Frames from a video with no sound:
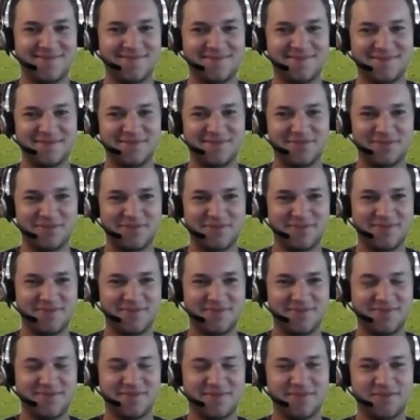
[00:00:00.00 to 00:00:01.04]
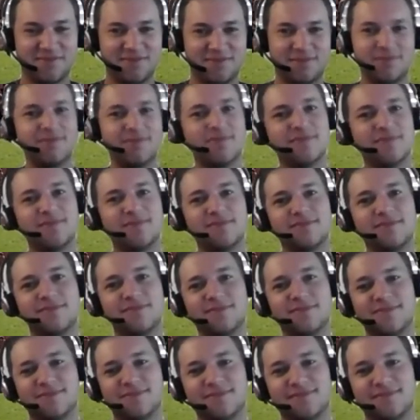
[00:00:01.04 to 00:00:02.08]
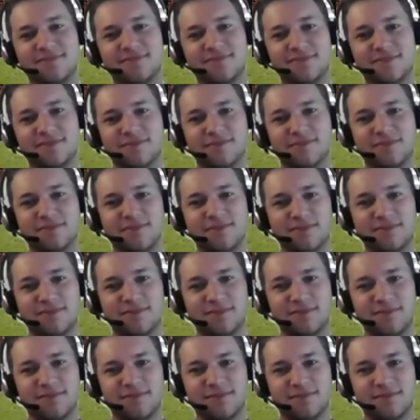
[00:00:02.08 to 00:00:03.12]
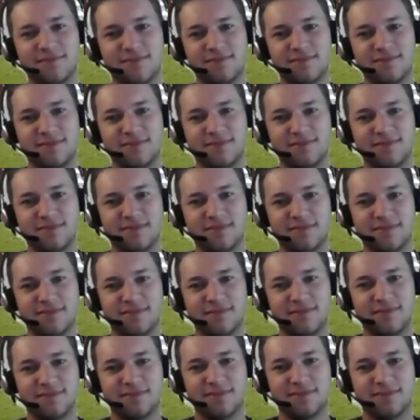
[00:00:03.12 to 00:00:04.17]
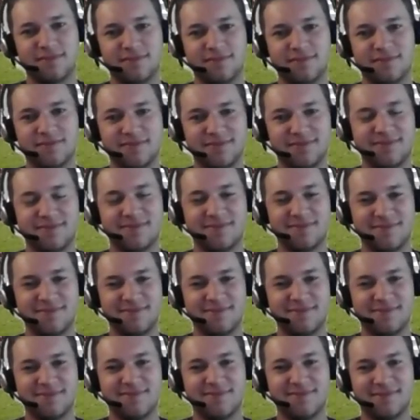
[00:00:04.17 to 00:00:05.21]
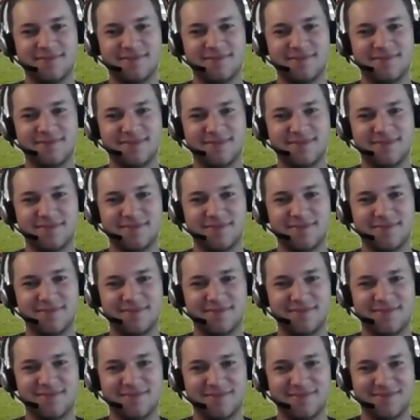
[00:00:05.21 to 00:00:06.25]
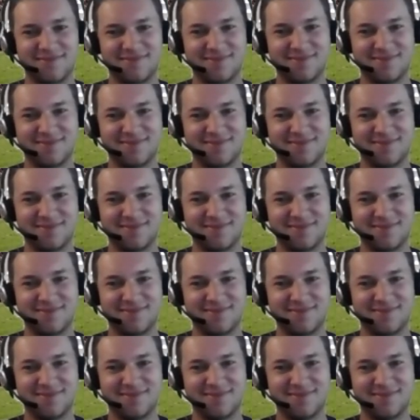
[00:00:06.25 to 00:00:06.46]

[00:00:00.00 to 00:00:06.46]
The person shown says nothing.